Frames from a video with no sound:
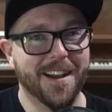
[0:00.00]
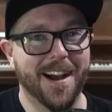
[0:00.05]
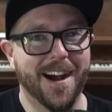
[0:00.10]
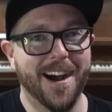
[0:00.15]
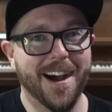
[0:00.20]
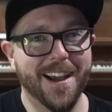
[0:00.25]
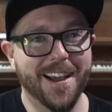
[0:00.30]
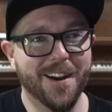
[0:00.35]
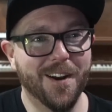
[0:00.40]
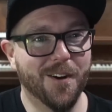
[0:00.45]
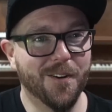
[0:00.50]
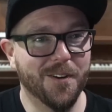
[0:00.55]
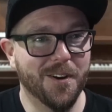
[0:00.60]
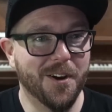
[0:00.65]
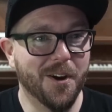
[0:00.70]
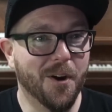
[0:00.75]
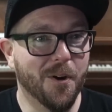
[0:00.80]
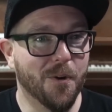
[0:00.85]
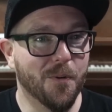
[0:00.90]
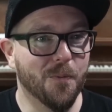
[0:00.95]
I don't
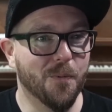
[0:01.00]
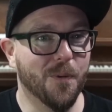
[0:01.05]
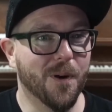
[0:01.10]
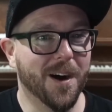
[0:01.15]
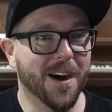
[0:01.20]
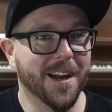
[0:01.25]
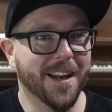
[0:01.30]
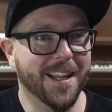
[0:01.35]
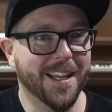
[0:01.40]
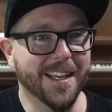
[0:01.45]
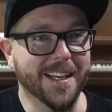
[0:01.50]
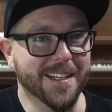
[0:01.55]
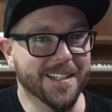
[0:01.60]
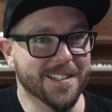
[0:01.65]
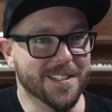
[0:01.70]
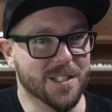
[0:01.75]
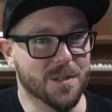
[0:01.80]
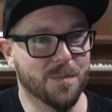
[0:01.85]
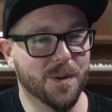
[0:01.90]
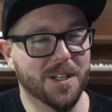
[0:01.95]
know what
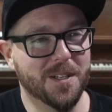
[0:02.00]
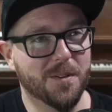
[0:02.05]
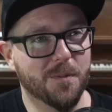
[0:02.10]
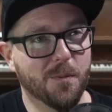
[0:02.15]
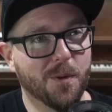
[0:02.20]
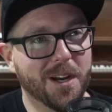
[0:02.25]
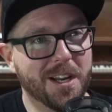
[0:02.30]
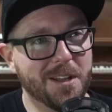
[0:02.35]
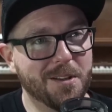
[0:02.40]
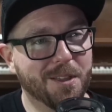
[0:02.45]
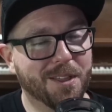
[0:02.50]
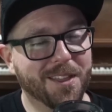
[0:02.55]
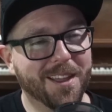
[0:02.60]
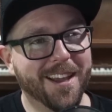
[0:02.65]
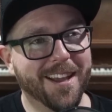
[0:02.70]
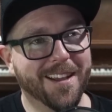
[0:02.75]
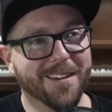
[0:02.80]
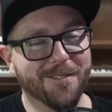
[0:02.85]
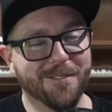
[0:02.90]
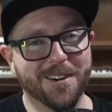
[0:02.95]
is. But what do you
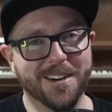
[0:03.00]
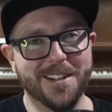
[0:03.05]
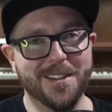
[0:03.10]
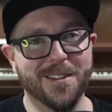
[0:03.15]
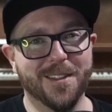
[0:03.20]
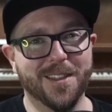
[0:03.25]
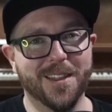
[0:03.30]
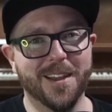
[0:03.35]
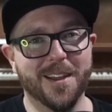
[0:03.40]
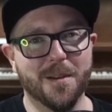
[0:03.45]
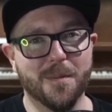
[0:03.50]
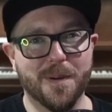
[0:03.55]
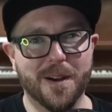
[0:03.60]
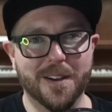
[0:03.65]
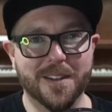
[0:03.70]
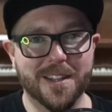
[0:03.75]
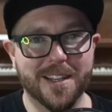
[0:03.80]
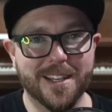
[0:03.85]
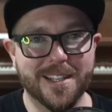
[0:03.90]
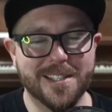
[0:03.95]
think? What do you think
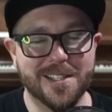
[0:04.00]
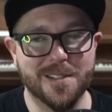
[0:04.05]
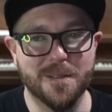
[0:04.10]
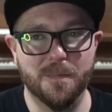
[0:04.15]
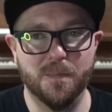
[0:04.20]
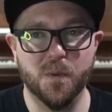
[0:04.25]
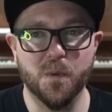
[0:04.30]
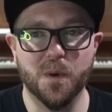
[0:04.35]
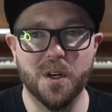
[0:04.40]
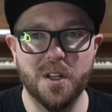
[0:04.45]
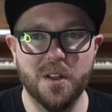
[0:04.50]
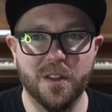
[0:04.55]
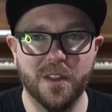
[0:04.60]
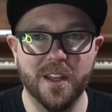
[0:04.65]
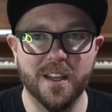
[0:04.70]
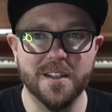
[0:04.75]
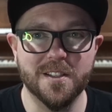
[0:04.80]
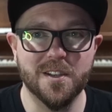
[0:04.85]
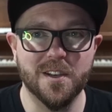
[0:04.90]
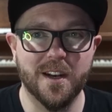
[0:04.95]
about this? What do you
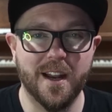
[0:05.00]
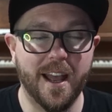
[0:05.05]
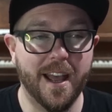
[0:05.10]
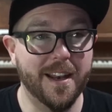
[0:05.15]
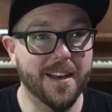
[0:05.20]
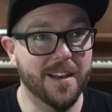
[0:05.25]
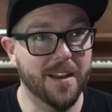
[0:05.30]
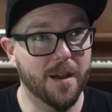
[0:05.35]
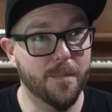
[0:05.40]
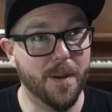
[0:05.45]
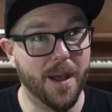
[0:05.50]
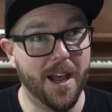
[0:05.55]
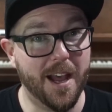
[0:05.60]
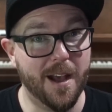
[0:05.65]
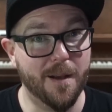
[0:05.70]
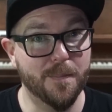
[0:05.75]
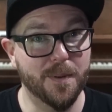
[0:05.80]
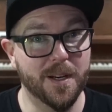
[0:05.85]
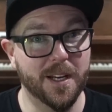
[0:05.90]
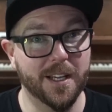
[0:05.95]
think is going to end up
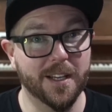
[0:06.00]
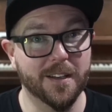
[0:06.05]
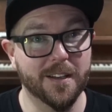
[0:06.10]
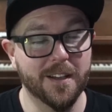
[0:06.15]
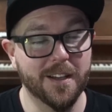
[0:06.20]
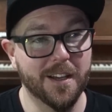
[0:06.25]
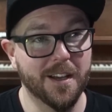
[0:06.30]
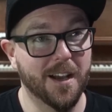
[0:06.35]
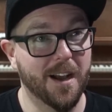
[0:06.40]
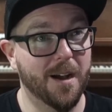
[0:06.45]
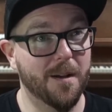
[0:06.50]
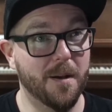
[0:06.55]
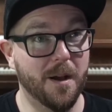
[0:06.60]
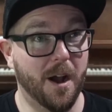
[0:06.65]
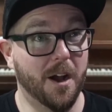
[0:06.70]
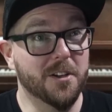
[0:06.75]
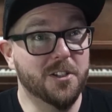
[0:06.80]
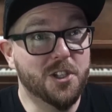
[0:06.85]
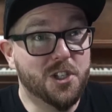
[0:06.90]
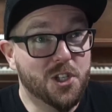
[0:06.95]
happening?
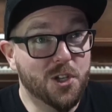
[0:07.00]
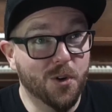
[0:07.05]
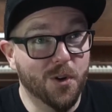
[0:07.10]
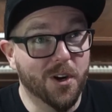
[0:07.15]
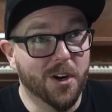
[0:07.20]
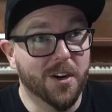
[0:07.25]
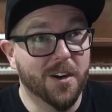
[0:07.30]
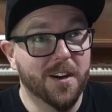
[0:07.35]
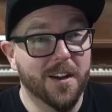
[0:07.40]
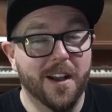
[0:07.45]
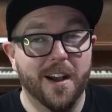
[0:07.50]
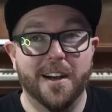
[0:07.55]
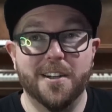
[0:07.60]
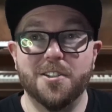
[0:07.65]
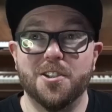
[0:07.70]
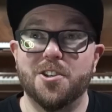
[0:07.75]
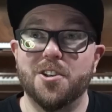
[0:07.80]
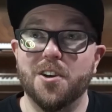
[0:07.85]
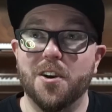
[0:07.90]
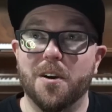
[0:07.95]
Unsure,
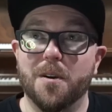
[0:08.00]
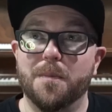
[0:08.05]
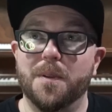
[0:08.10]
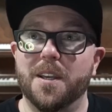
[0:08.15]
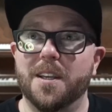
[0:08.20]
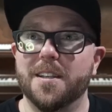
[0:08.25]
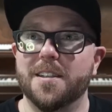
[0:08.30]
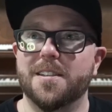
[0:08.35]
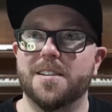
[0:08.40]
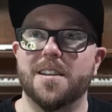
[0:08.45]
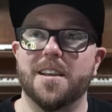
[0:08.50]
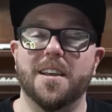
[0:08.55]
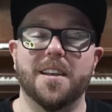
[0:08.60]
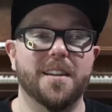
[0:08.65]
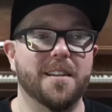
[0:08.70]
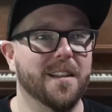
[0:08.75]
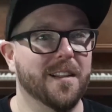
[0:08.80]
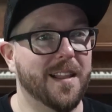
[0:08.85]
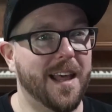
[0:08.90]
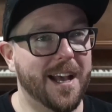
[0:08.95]
because the
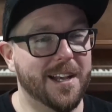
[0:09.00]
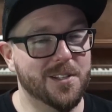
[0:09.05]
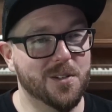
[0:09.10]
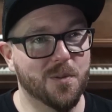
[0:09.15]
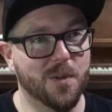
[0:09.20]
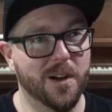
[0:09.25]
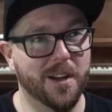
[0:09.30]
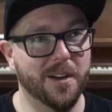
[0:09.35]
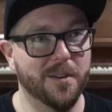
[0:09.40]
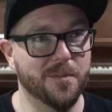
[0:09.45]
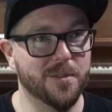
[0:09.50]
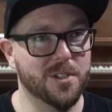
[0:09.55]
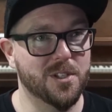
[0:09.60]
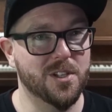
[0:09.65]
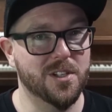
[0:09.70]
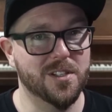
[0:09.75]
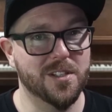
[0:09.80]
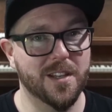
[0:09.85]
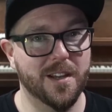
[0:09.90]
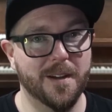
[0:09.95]
last one, it was
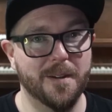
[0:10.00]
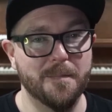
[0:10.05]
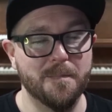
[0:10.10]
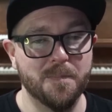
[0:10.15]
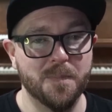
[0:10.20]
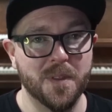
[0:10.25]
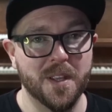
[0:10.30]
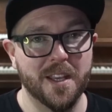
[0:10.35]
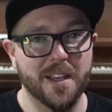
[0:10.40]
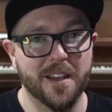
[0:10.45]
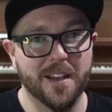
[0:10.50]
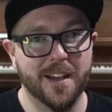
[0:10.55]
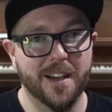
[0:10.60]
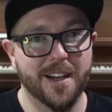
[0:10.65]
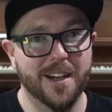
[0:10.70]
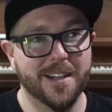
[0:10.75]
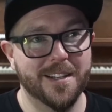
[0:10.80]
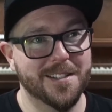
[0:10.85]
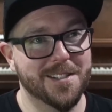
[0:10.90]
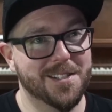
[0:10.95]
just
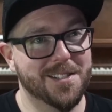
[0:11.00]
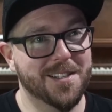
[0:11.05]
it